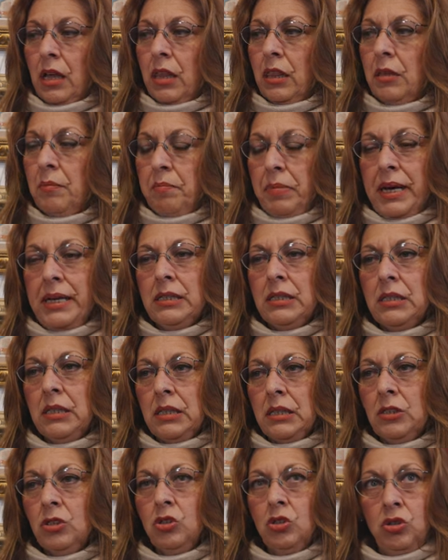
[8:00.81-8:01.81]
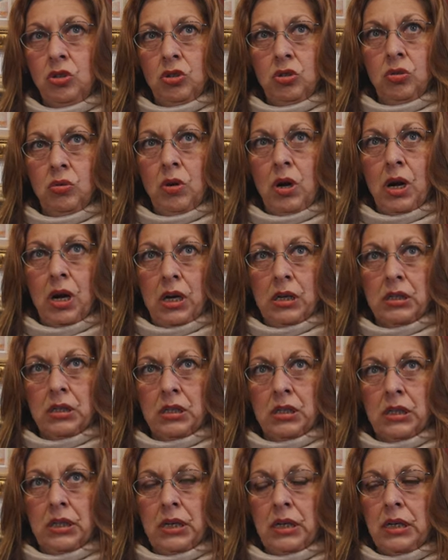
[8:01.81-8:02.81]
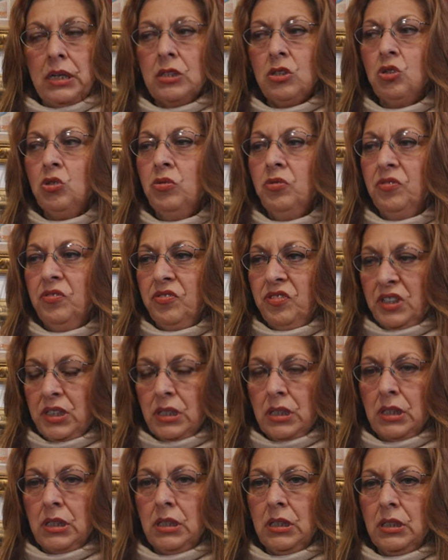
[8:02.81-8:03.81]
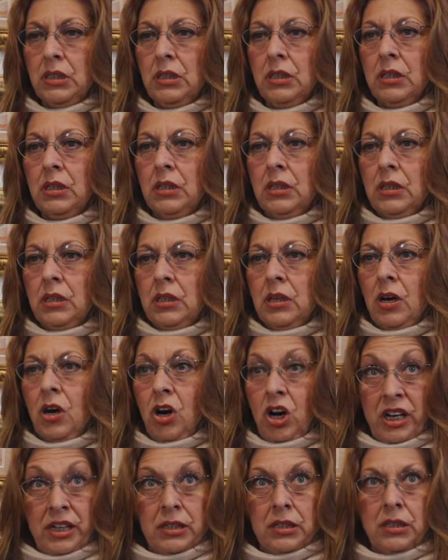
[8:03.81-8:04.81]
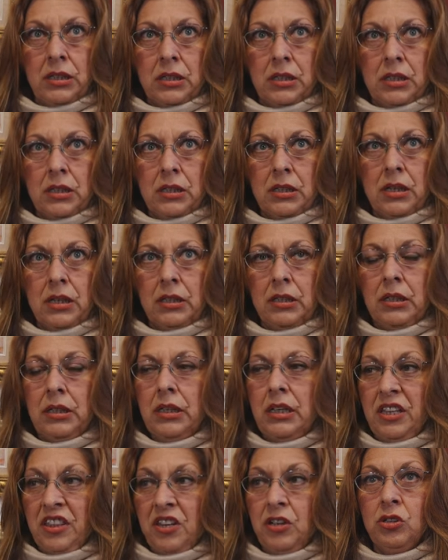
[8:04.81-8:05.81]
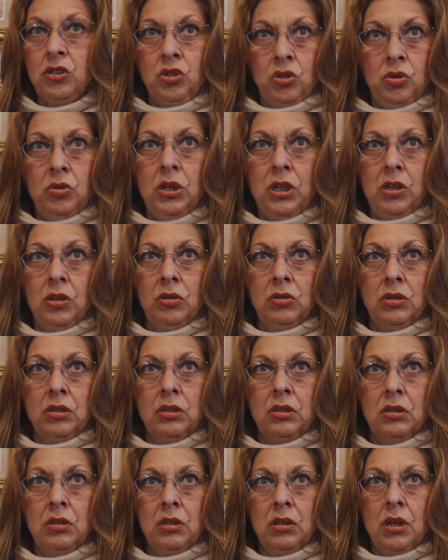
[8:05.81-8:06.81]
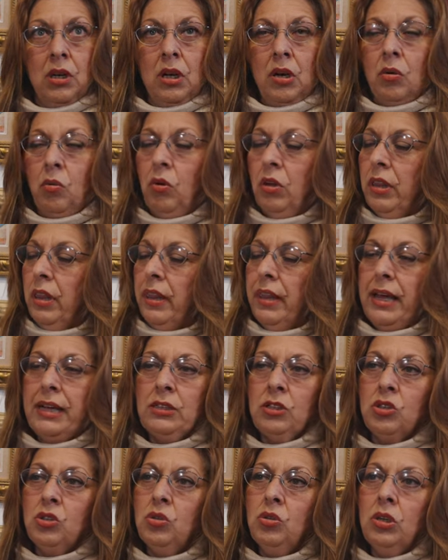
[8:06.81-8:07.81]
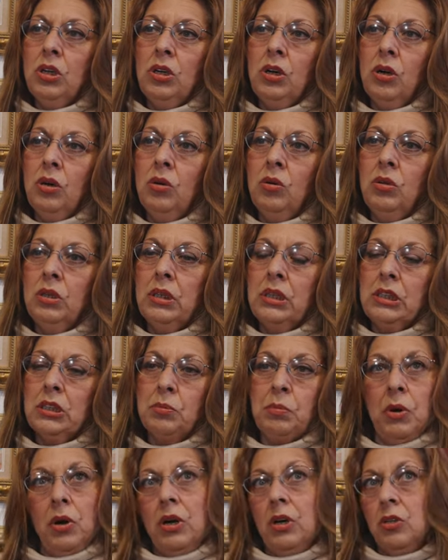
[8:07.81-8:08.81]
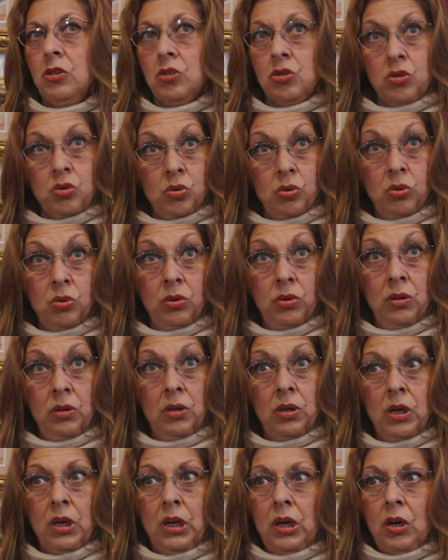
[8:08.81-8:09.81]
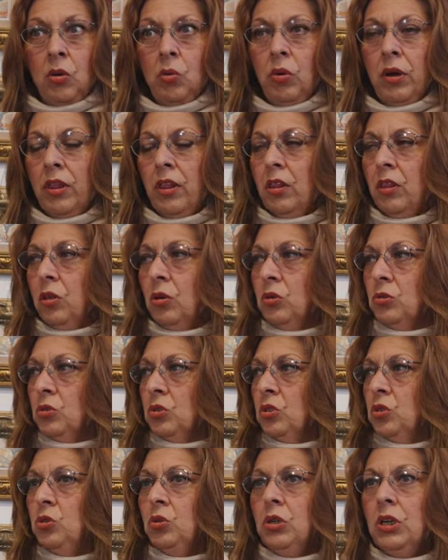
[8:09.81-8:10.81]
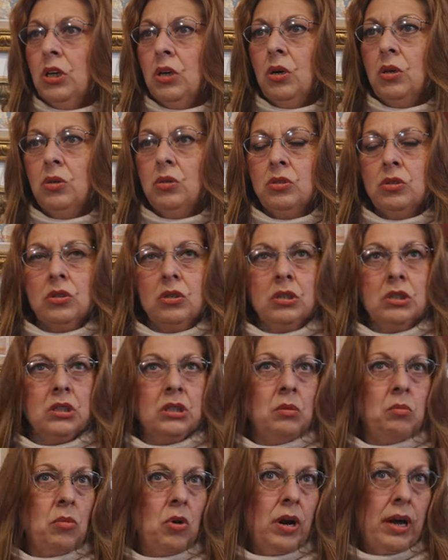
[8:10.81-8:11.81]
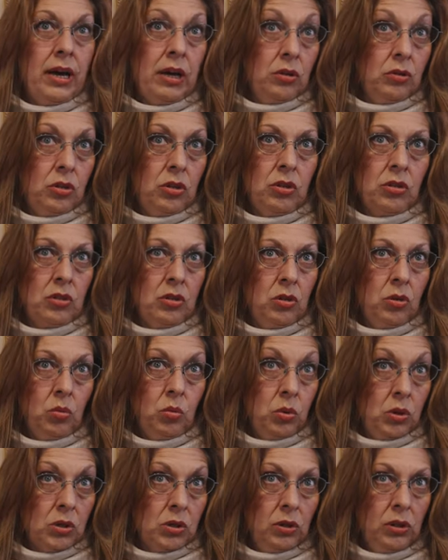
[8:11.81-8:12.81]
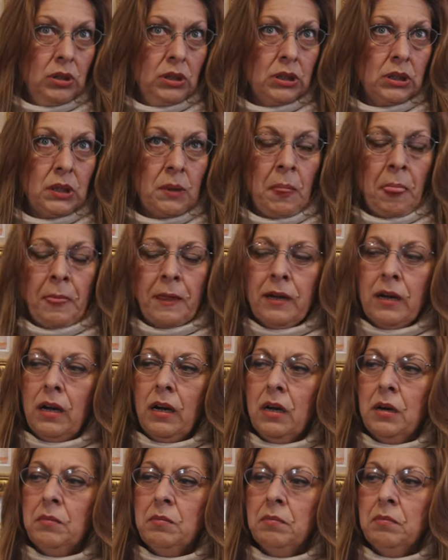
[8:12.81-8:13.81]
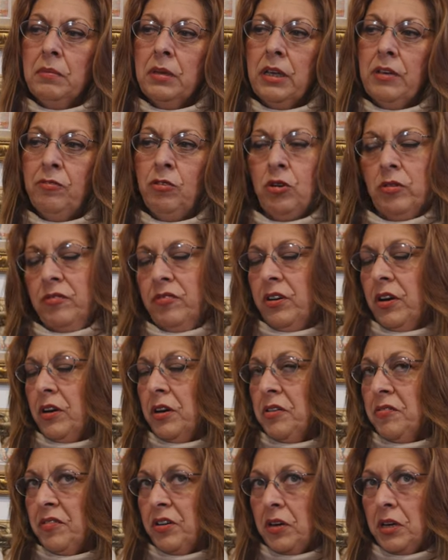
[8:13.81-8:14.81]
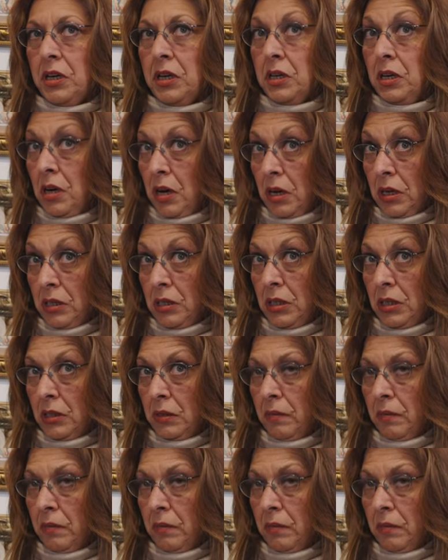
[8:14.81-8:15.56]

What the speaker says: the best thing to do, honestly, is to visit artists in their studios. Whether that studio is part of the school, whether those studios are somewhere out there in the world, if you're very, very young,